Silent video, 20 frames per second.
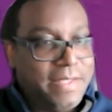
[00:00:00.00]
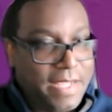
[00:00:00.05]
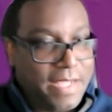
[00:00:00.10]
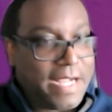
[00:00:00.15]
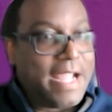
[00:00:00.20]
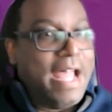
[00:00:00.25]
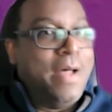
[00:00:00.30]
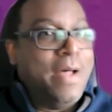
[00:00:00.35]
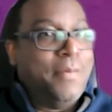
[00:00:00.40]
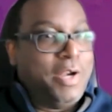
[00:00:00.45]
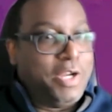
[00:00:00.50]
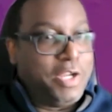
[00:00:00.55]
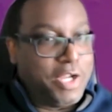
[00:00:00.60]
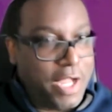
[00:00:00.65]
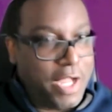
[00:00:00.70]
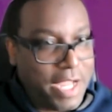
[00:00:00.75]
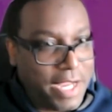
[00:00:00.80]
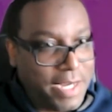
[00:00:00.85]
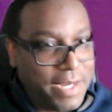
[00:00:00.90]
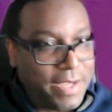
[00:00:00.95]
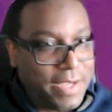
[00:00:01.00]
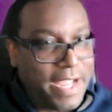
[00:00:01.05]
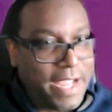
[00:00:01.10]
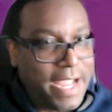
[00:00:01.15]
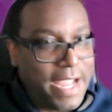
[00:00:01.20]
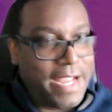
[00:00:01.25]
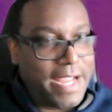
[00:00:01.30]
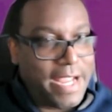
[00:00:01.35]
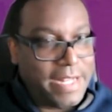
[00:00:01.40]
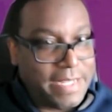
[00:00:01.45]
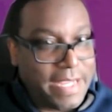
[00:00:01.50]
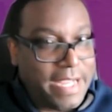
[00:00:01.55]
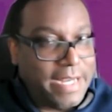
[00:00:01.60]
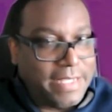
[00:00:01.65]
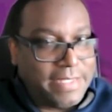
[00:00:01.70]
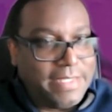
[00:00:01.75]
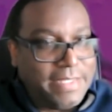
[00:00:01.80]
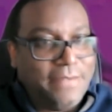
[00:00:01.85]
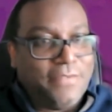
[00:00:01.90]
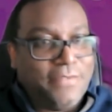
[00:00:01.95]
the common good in
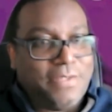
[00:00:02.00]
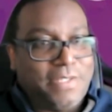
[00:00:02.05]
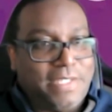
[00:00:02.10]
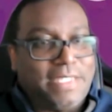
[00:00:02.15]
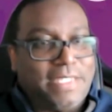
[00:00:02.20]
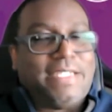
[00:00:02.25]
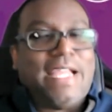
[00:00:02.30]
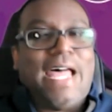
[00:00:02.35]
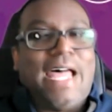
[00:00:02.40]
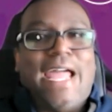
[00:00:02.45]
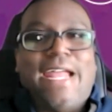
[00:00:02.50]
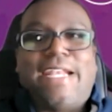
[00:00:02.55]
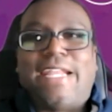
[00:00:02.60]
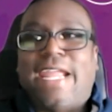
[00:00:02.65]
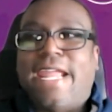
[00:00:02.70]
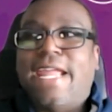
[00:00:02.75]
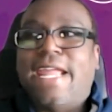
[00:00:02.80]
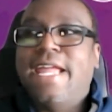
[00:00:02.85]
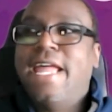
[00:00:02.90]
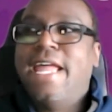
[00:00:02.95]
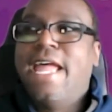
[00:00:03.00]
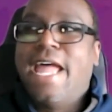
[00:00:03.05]
a civil society.